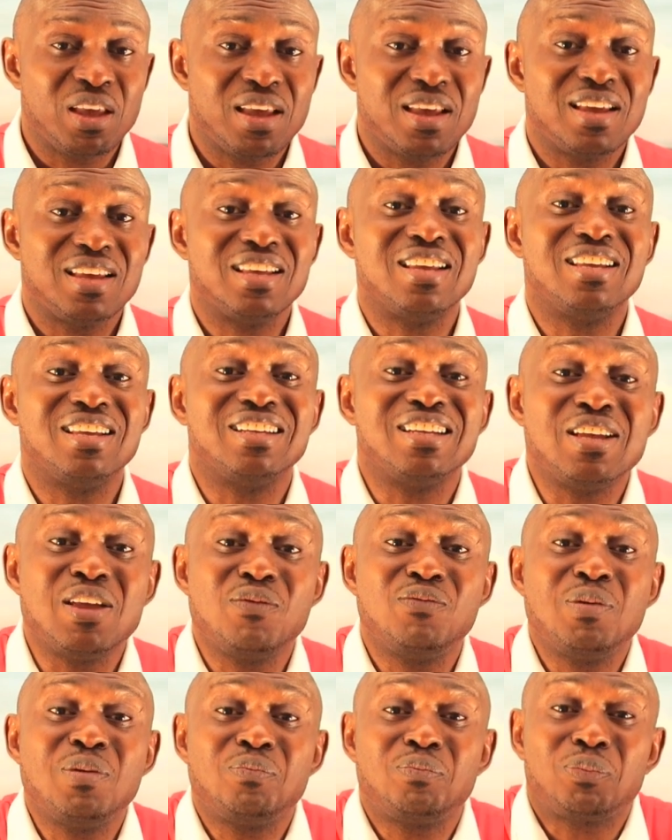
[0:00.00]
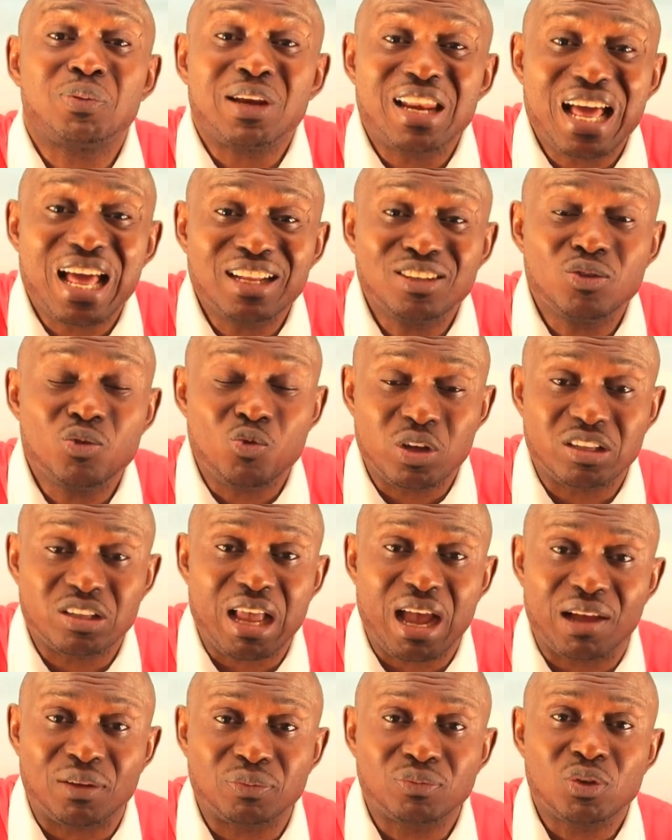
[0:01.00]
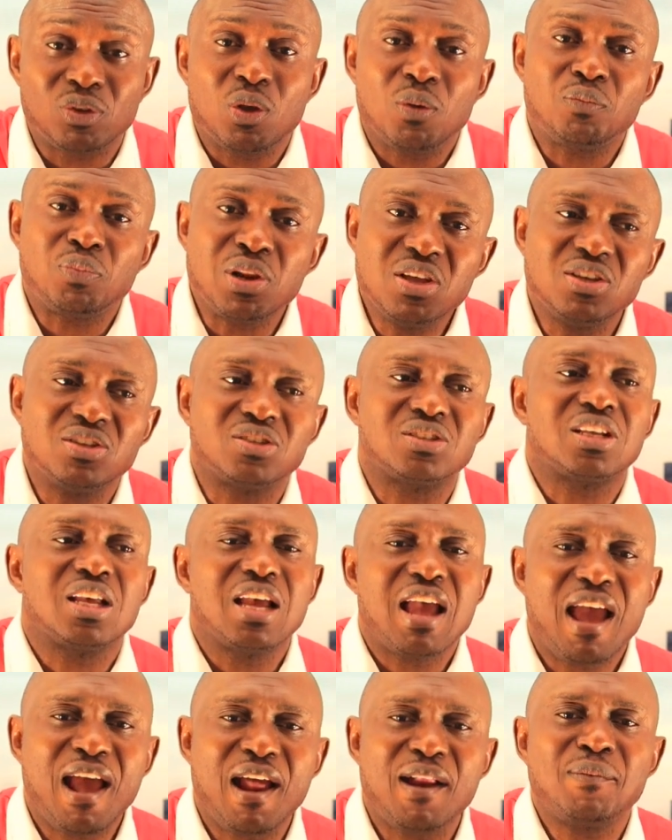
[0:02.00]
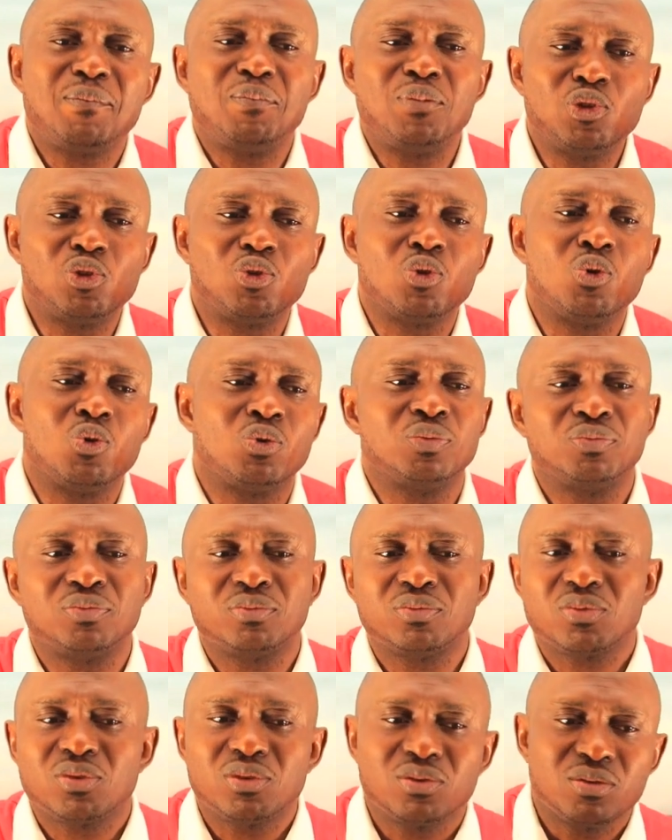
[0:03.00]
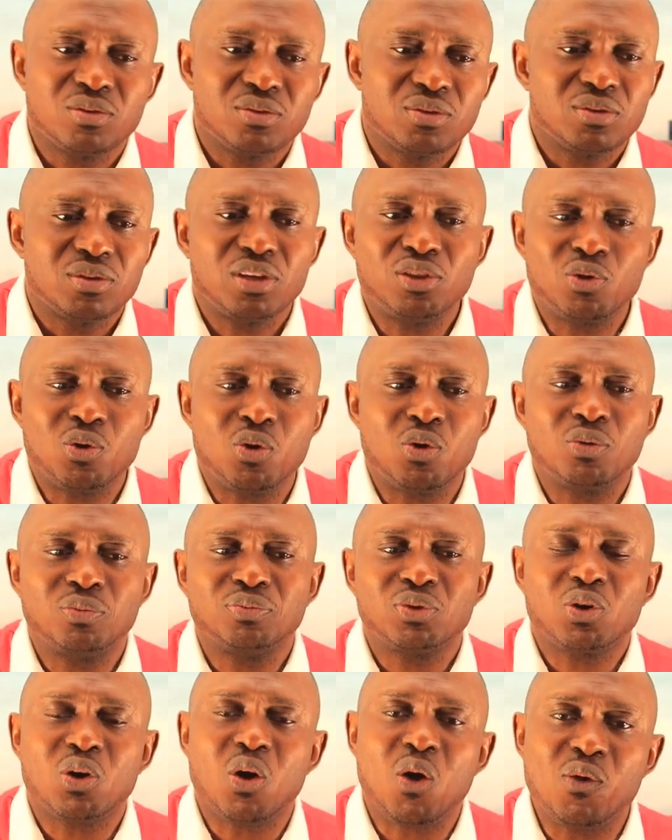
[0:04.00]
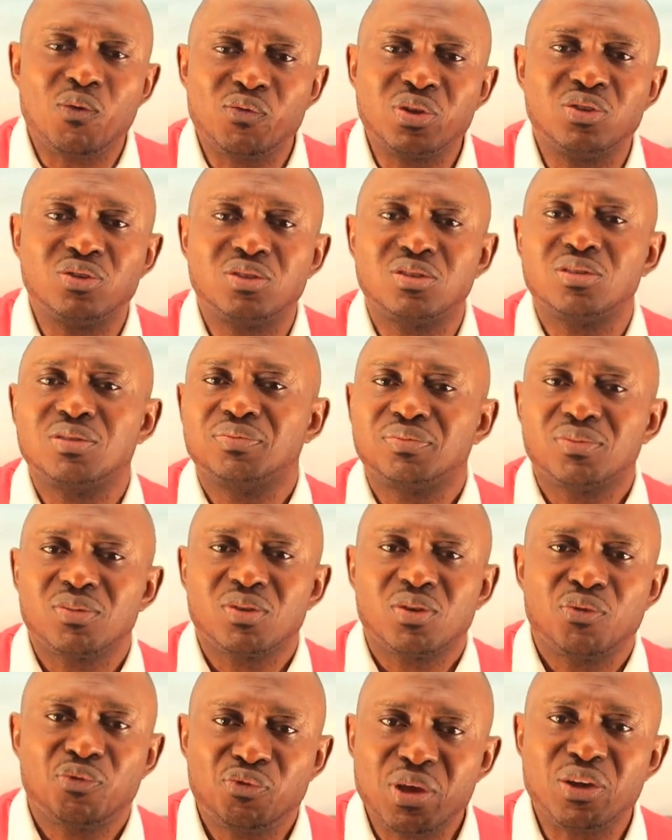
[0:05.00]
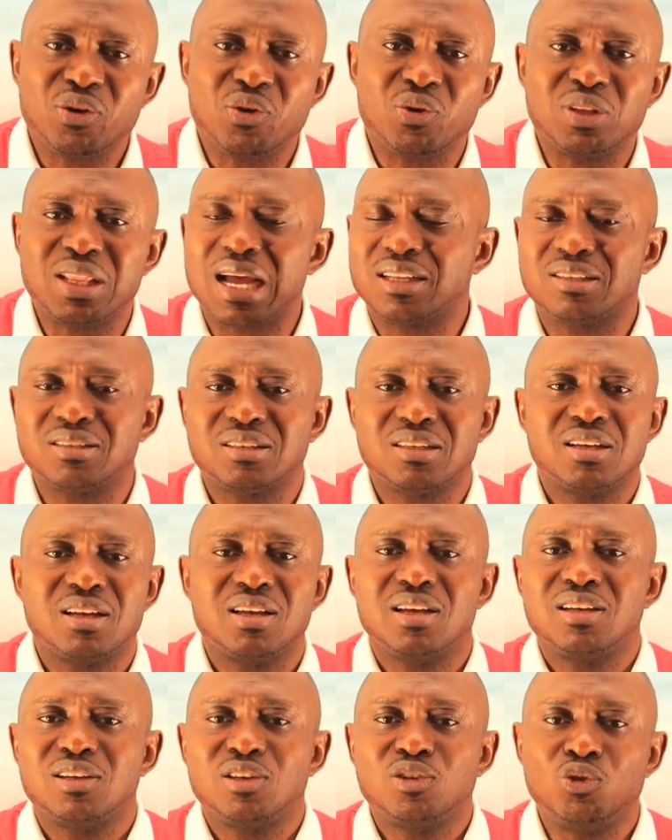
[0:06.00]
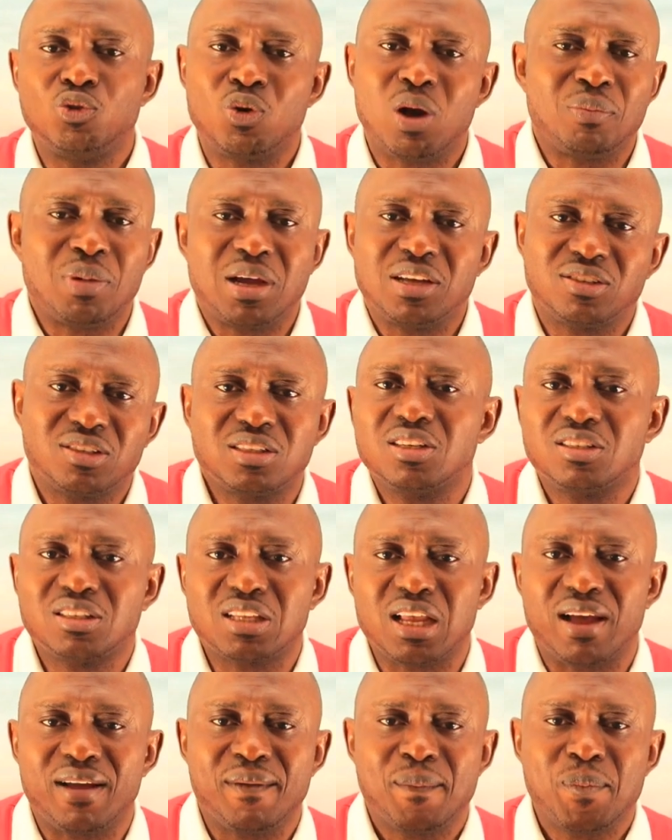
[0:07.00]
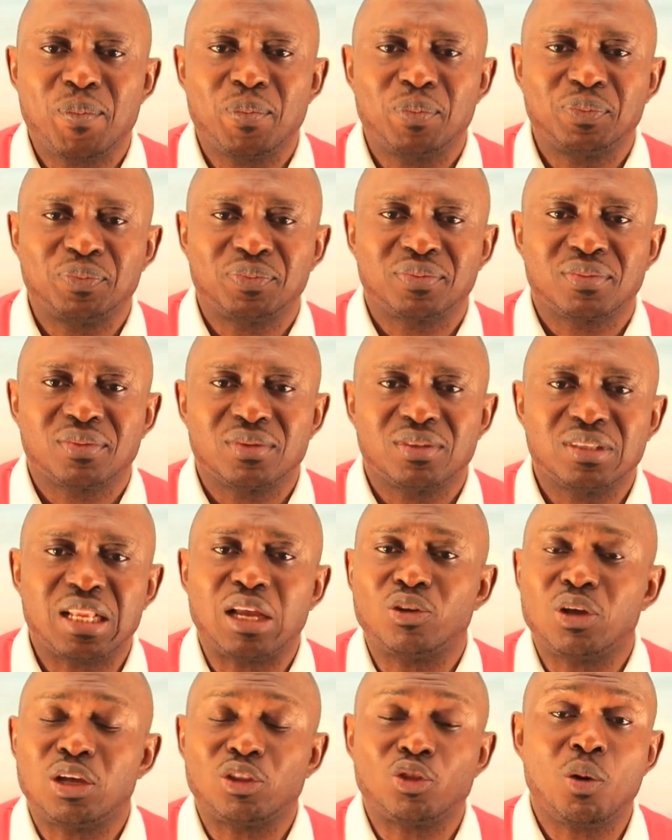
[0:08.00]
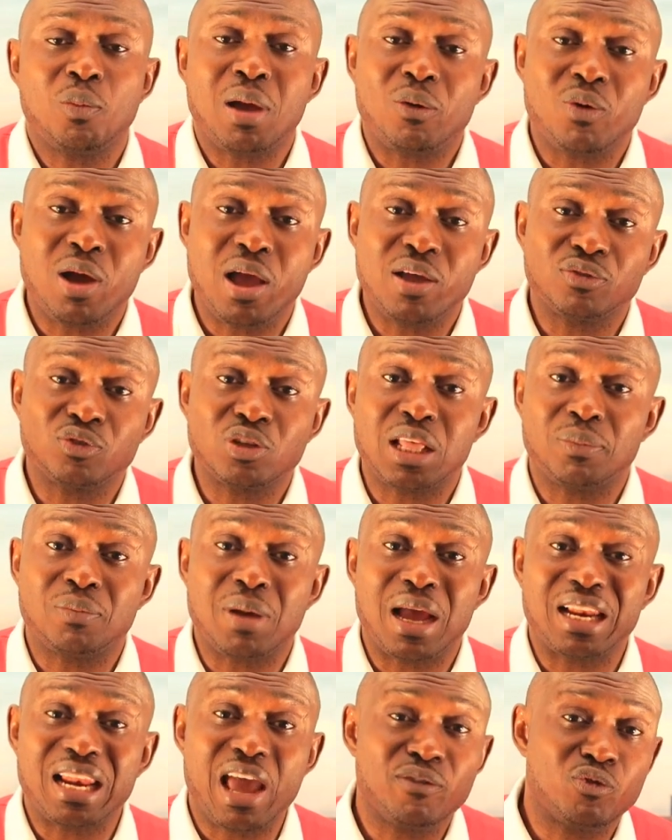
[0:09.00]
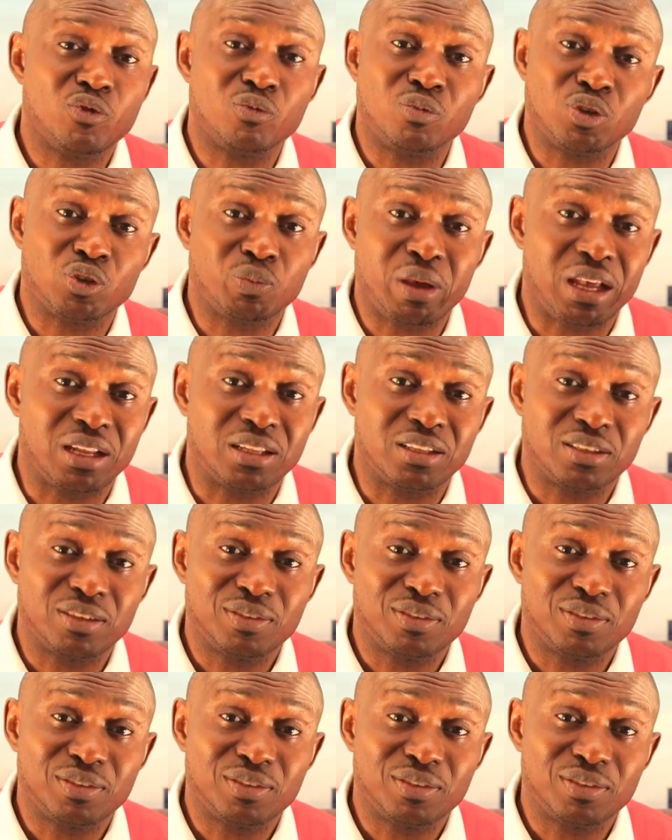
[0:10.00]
He even planned with her, please help me to, you know, convince Pharaoh that you are my sister, that you are not my wife, so that my life will be spared.